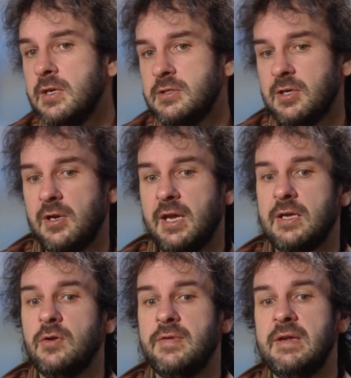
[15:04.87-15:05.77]
So,
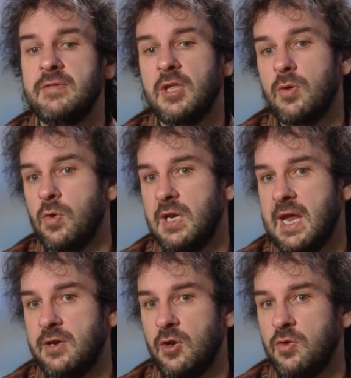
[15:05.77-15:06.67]
like, even though
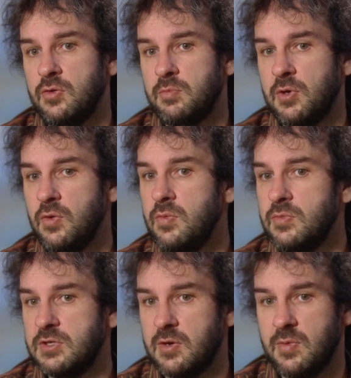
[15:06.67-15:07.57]
Orlando
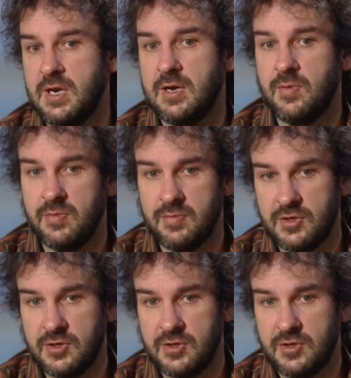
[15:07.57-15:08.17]
Bloom's career